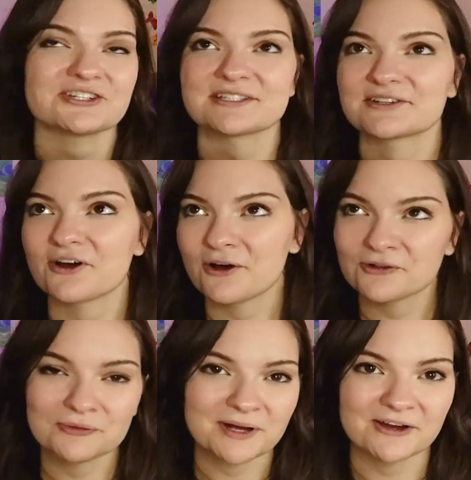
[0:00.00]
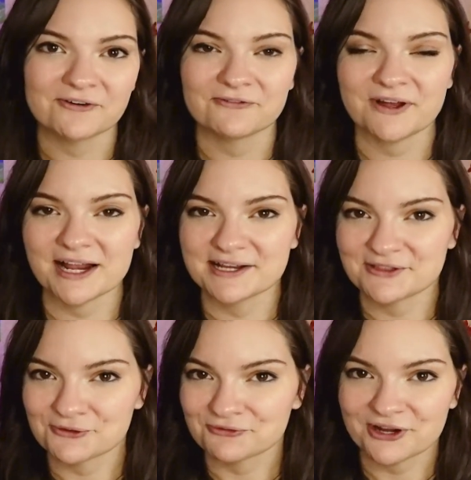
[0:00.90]
just all about finding
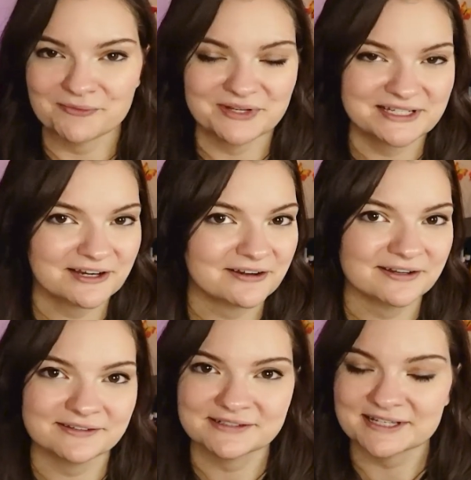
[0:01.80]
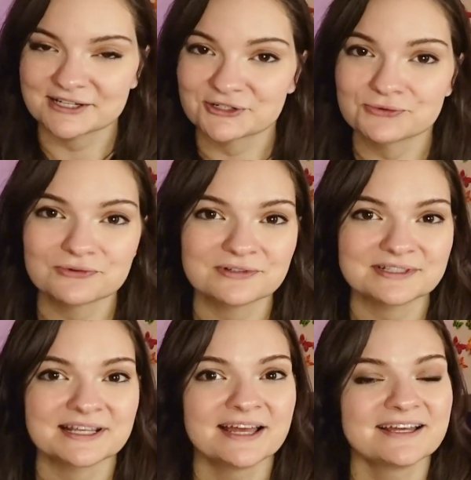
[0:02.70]
the right materials and
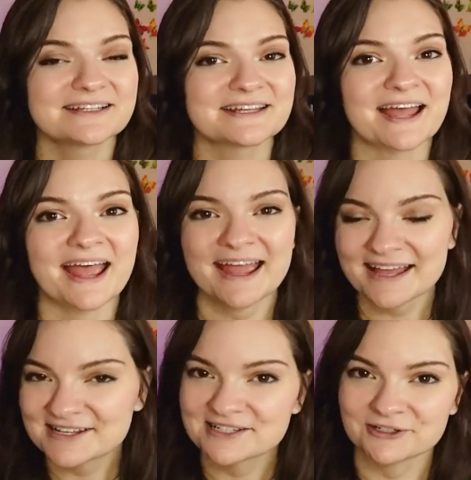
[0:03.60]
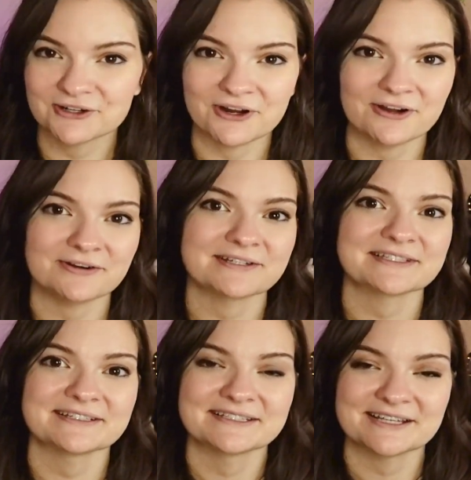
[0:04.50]
tools to add to your
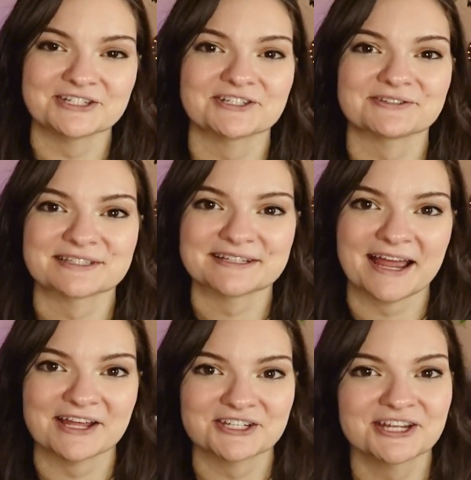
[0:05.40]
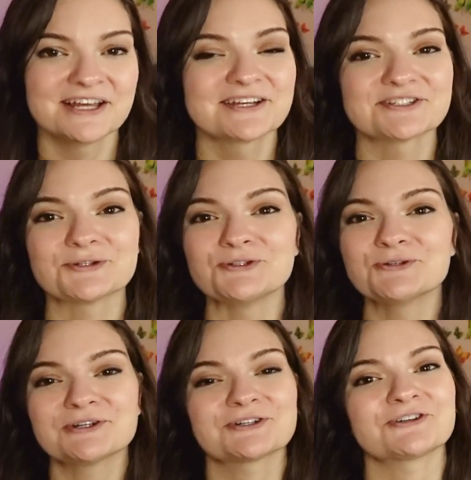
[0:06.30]
artist essential stash so you
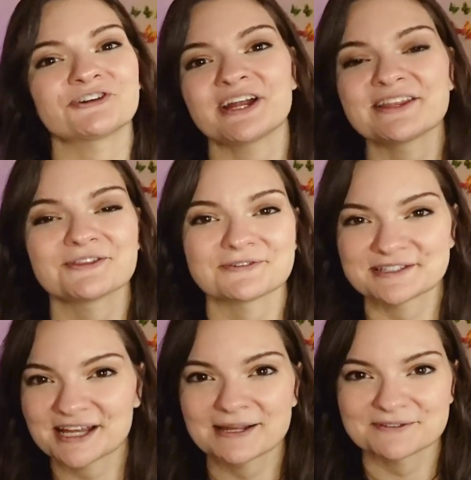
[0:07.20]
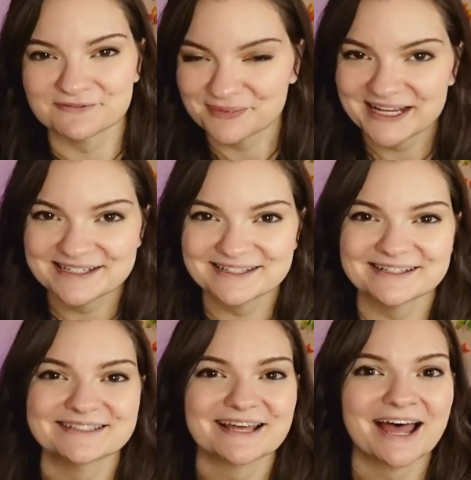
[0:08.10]
can create those types of
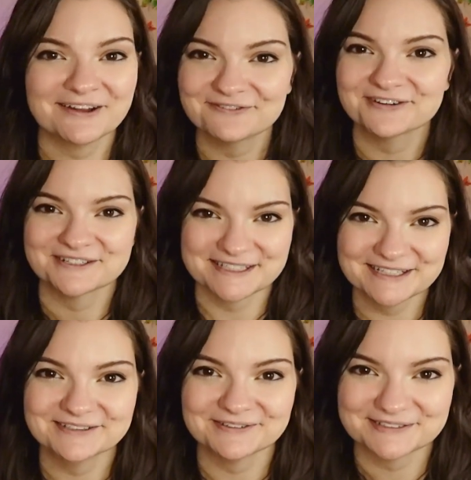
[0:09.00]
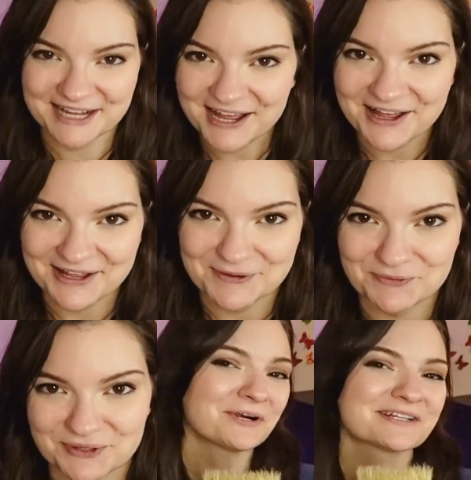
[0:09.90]
paintings every single time.
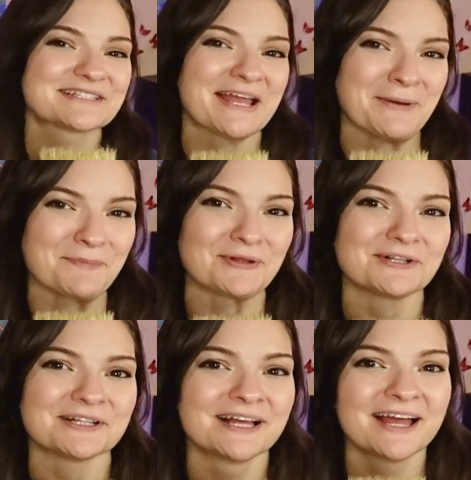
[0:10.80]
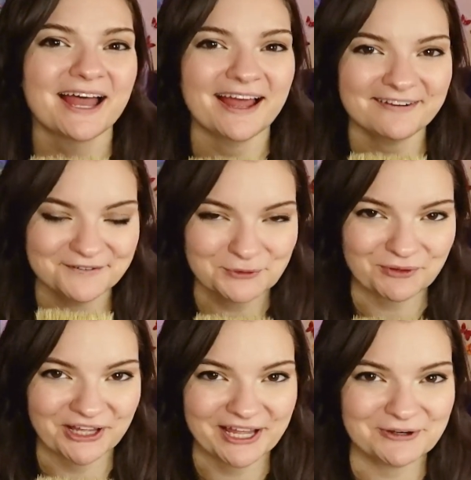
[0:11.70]
For example, after
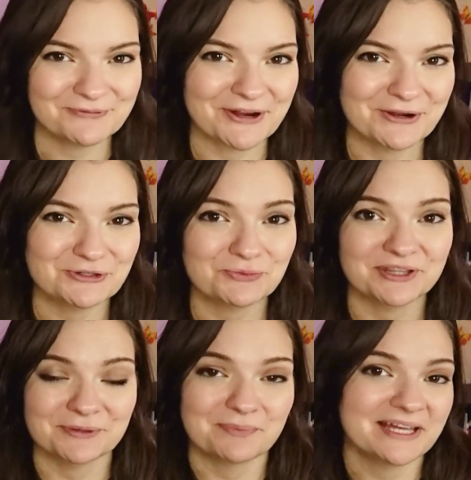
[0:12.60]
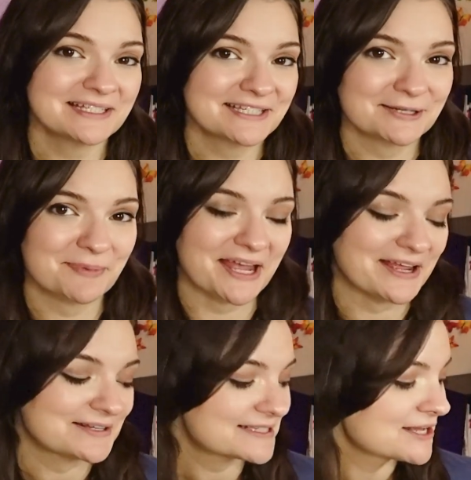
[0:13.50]
playing around with the basic
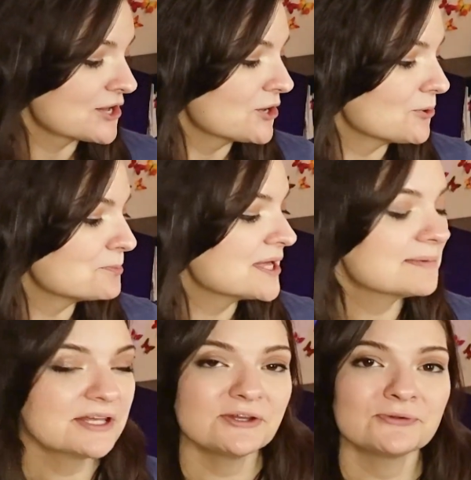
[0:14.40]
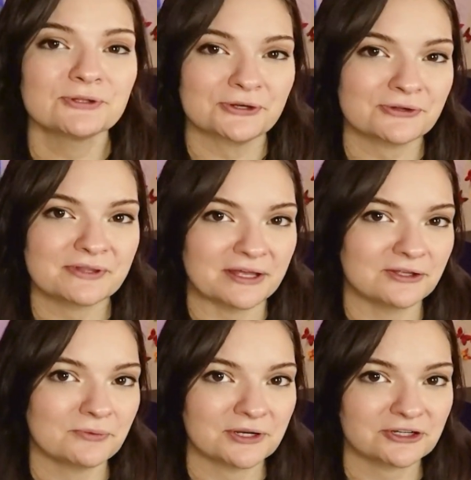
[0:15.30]
paints, maybe you learn that
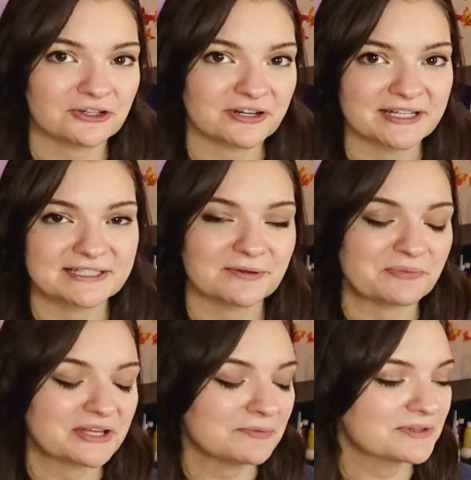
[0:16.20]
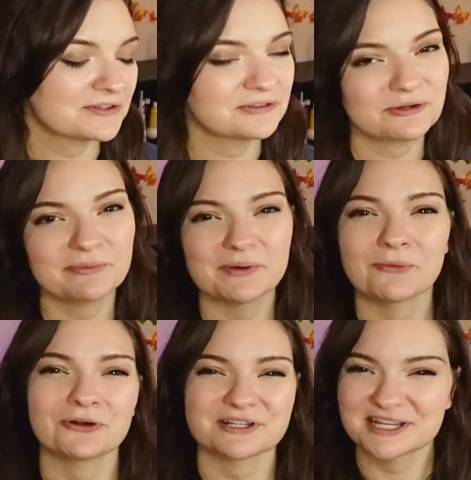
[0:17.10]
you want to create something with a little bit
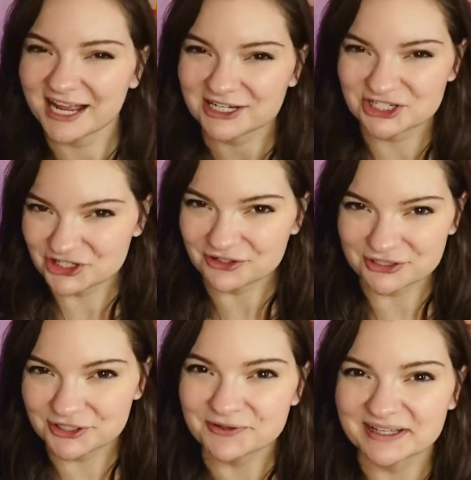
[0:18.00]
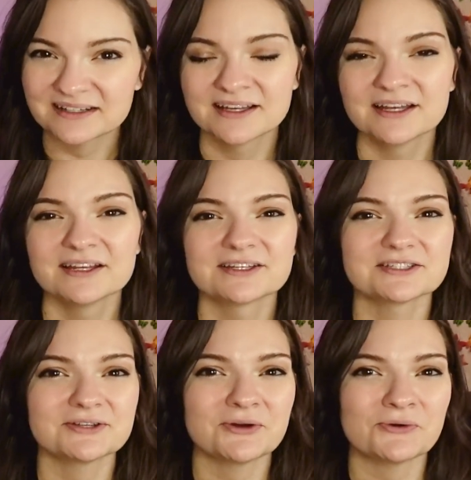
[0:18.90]
more texture to it.
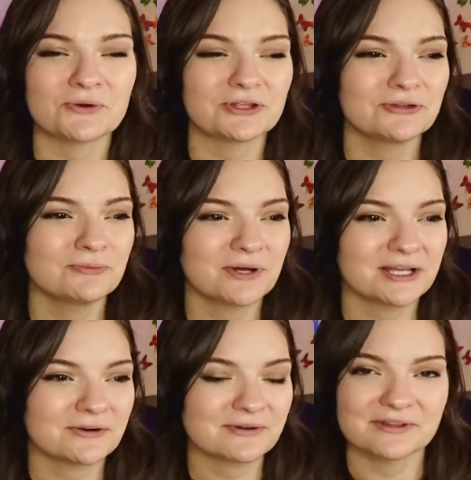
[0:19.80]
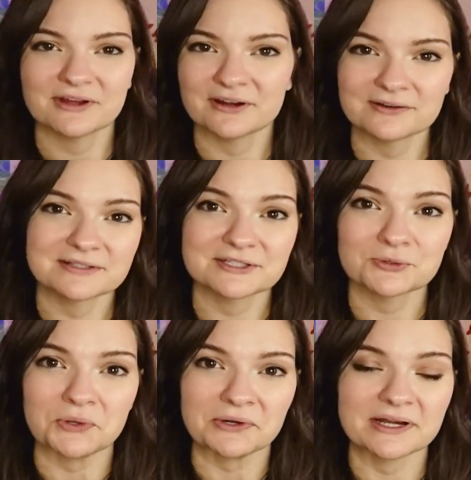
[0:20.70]
So you might go to the art
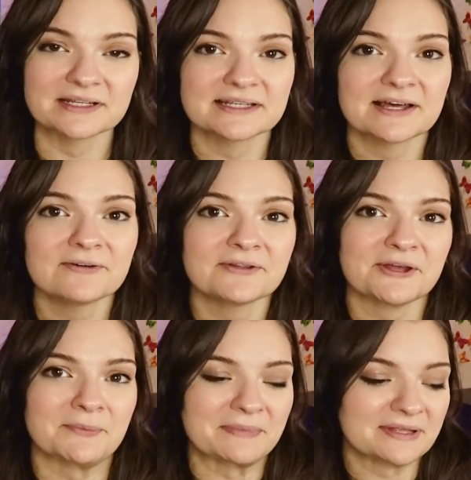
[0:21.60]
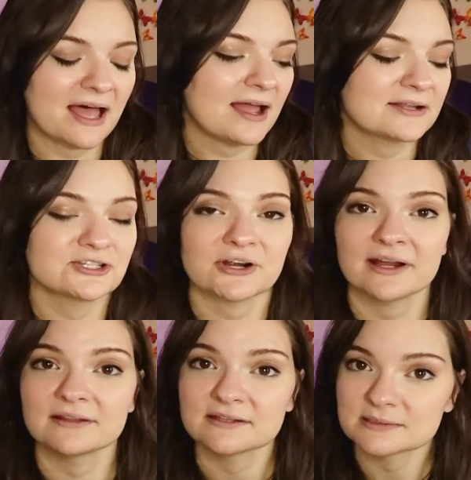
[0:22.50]
store and tell them, I
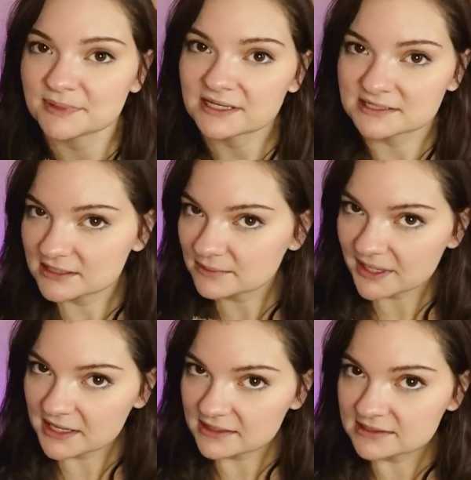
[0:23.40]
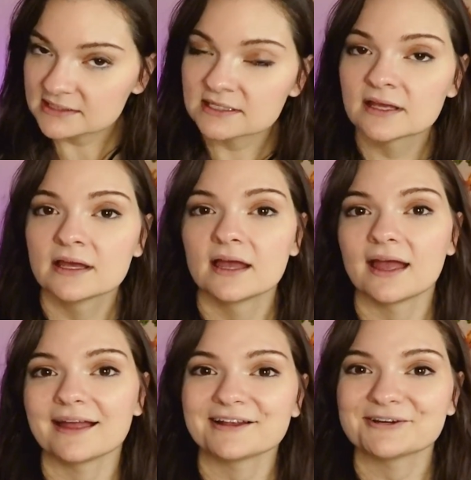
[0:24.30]
tried these basic paints
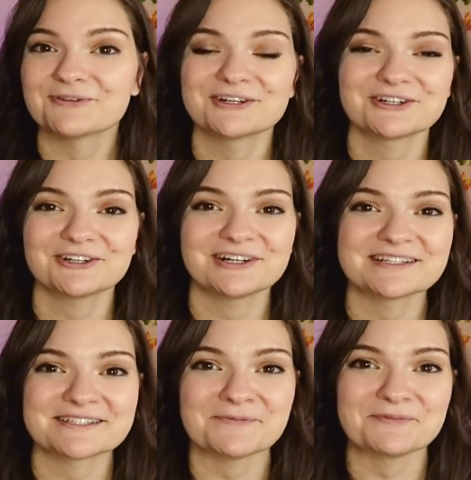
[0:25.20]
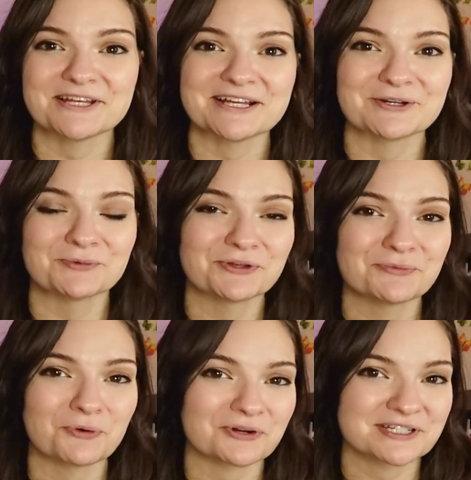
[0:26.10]
and I want to create something with
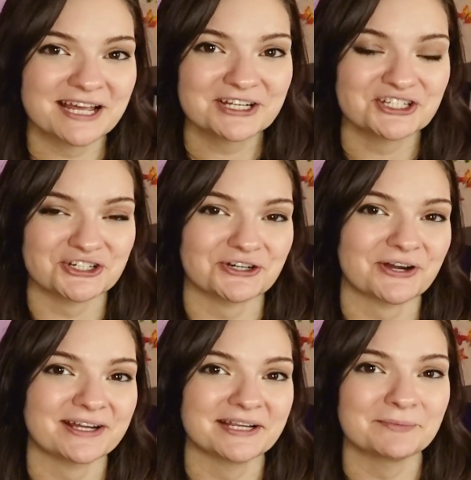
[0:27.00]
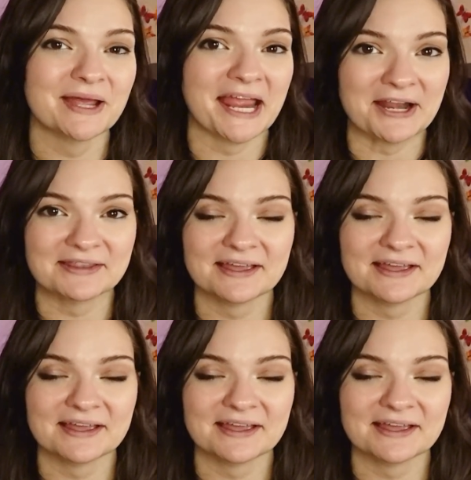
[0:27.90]
more texture. I need paint